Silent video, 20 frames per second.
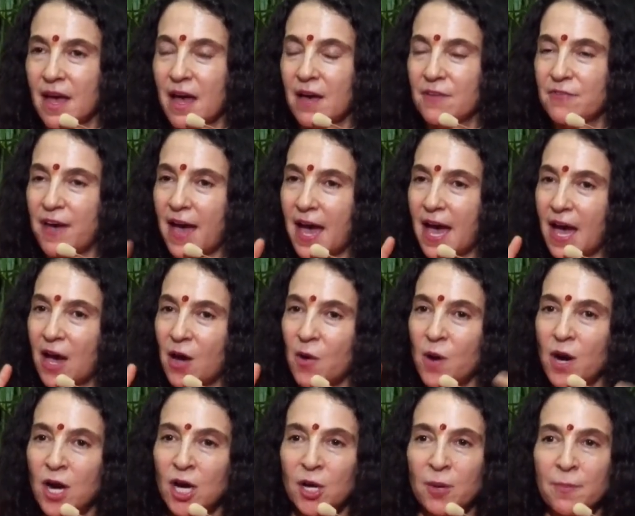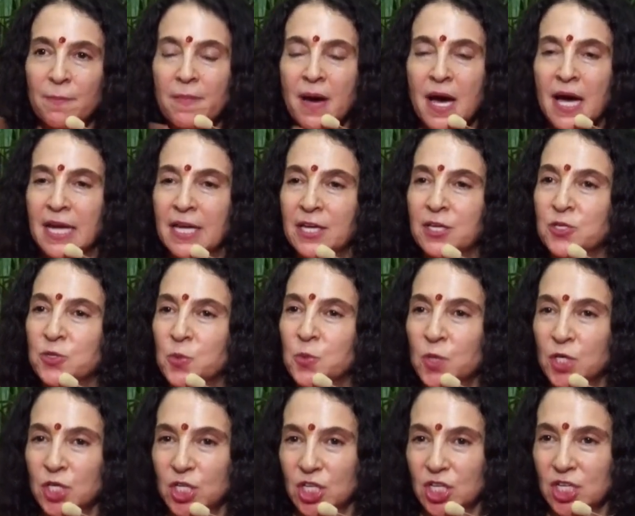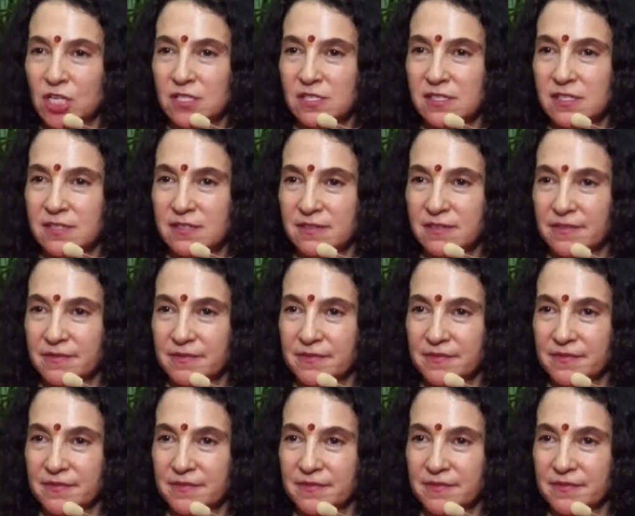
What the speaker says: of how our mind works.